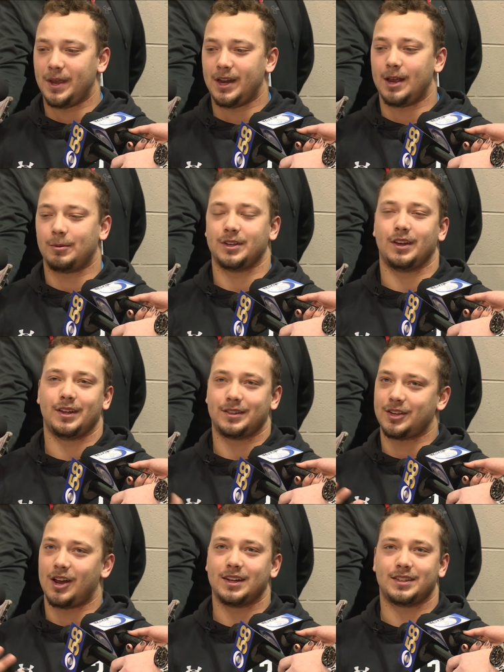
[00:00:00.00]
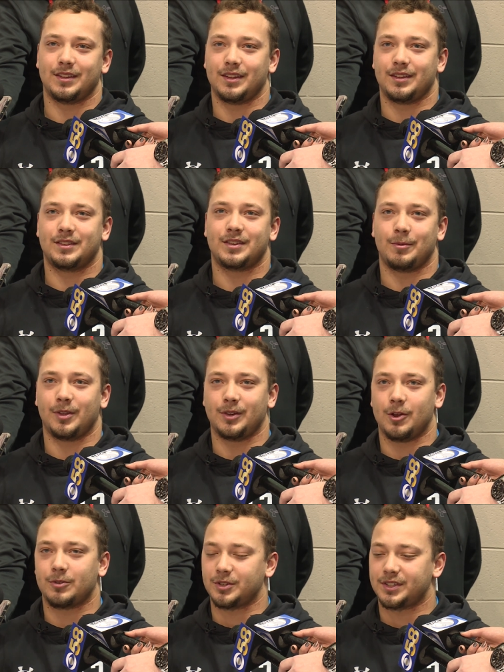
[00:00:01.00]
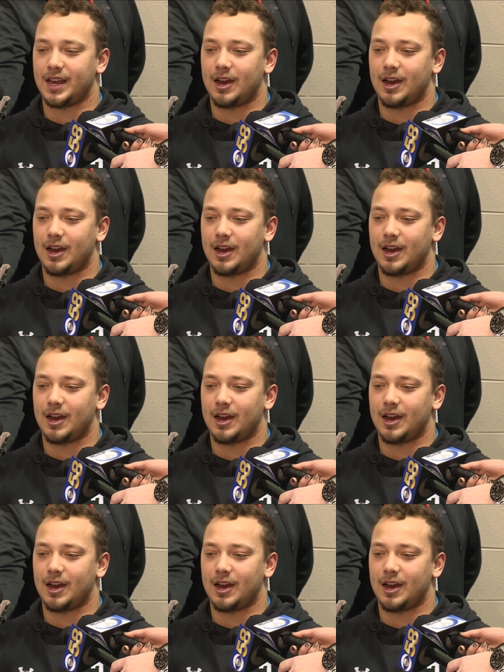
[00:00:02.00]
Being able to talk to some of the local